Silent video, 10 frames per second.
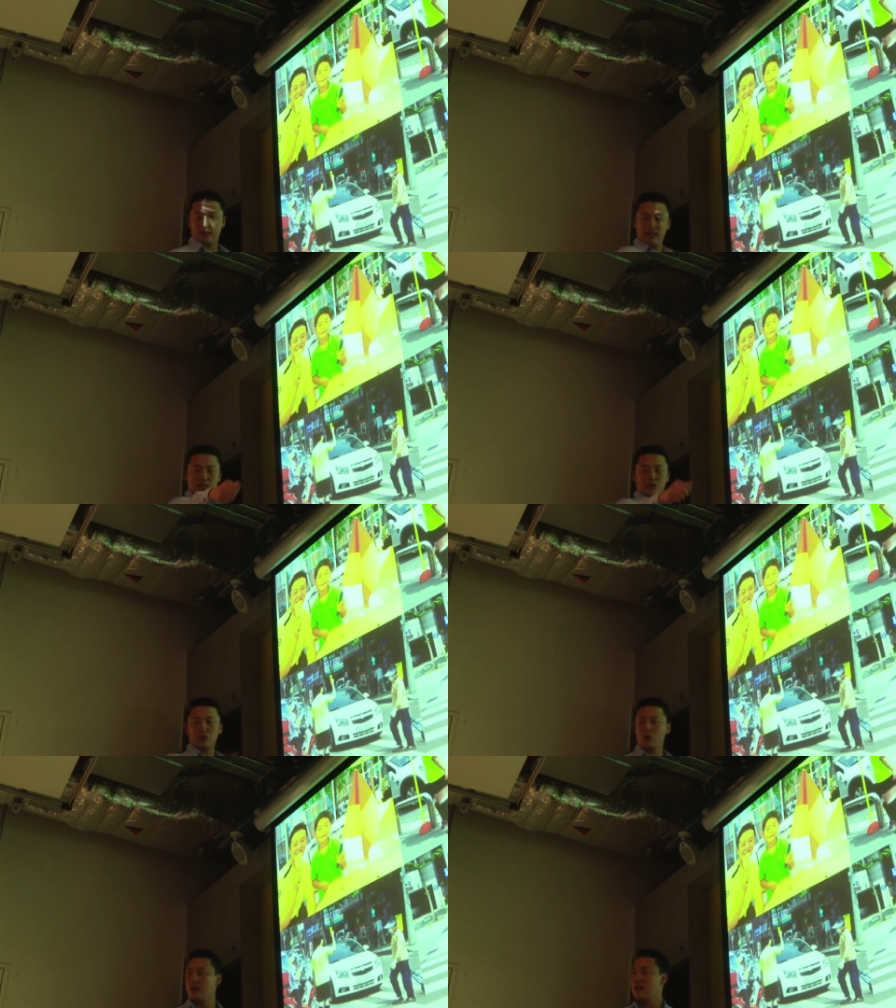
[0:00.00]
this,
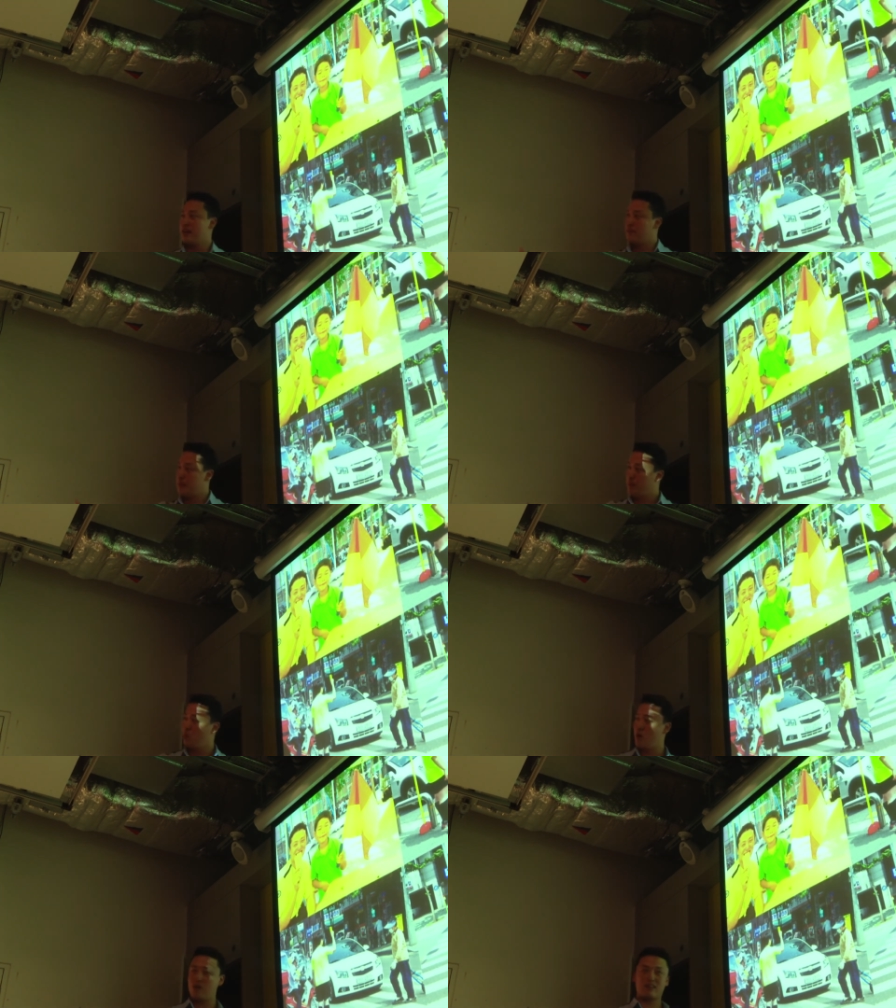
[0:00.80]
so let people
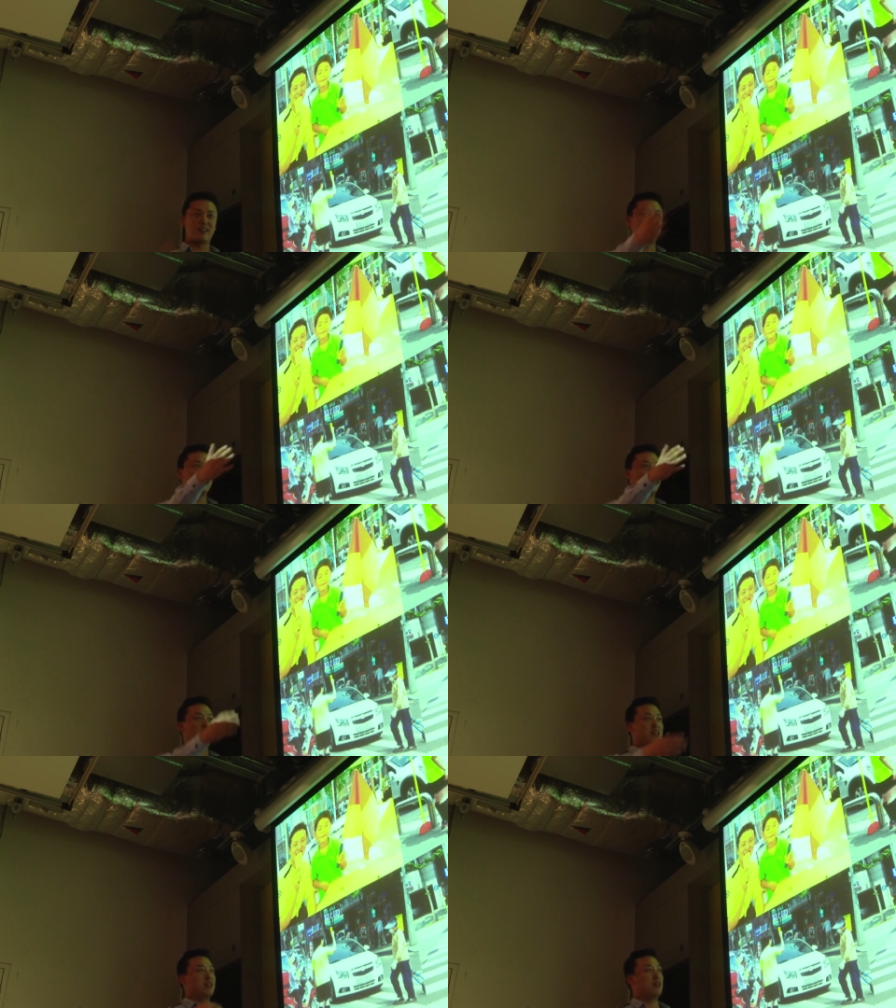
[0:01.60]
walk.
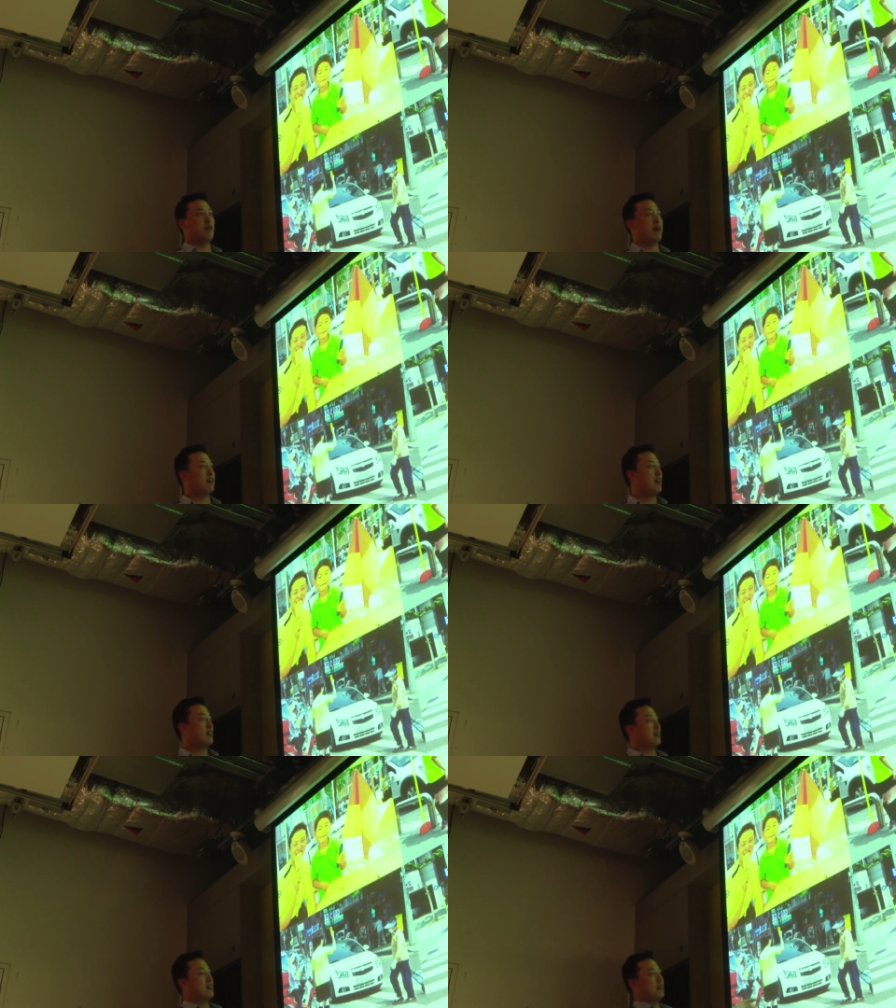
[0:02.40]
And in the red
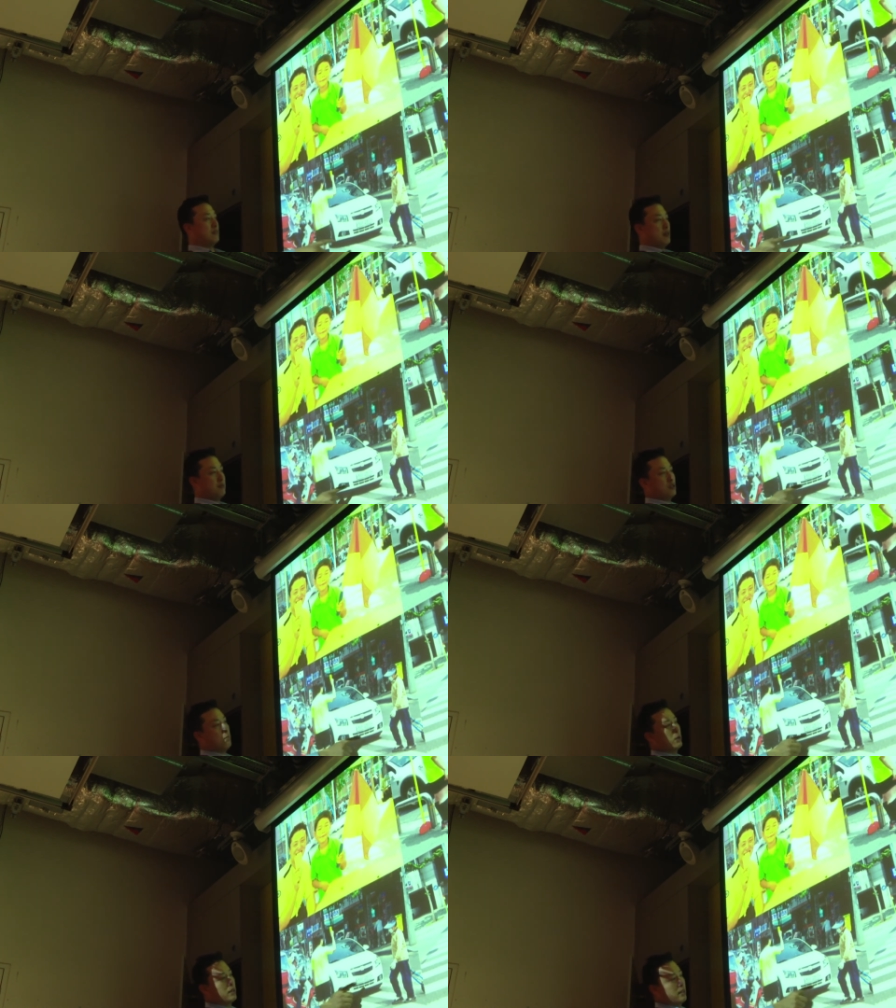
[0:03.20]
light, if, if
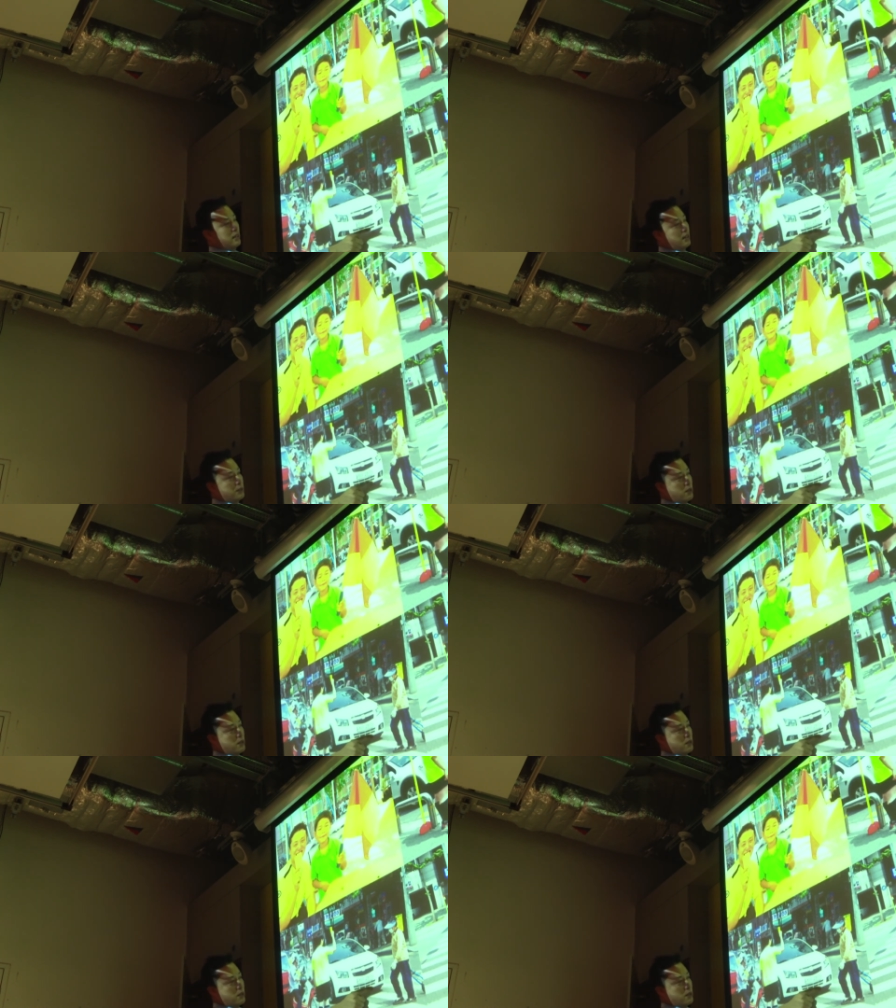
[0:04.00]
someone, if